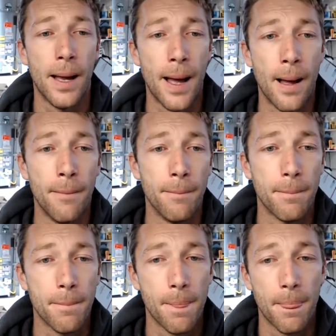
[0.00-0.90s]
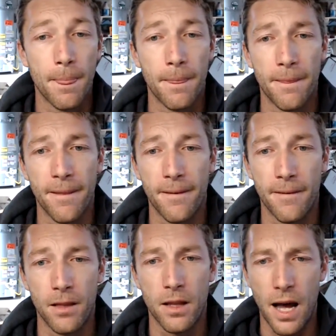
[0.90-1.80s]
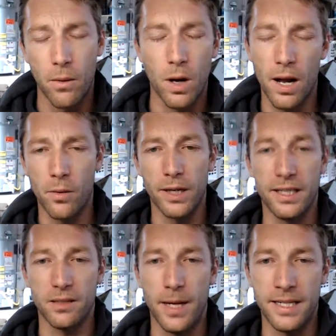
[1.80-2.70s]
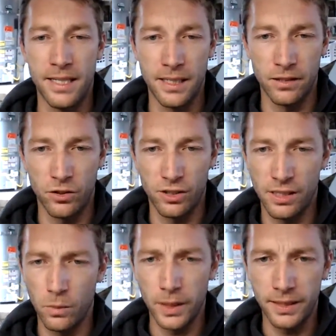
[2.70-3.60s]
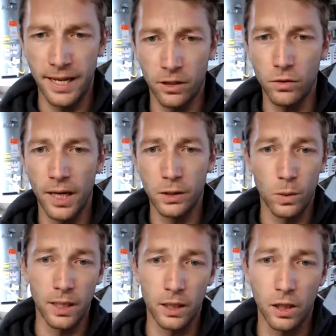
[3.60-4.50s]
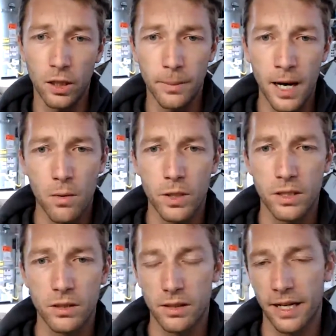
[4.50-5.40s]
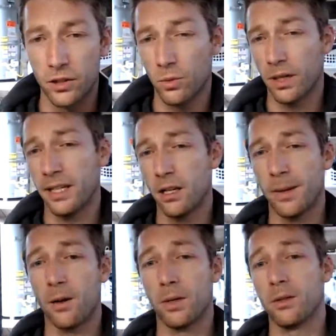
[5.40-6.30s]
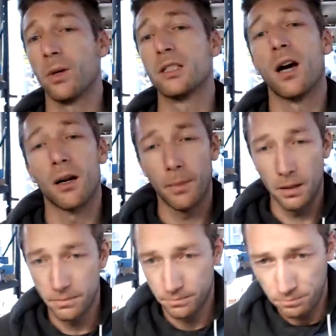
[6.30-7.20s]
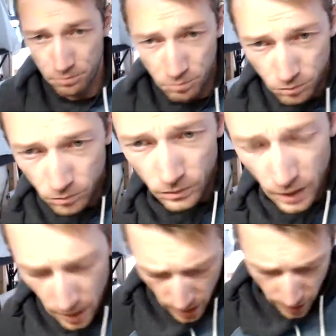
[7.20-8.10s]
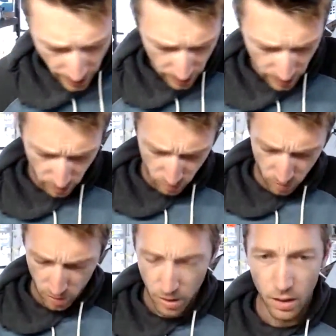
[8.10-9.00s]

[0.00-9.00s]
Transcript: I want to get some ideas, just see what tech you guys want to learn about, what tech you want to hear about, what you want to talk about. And that is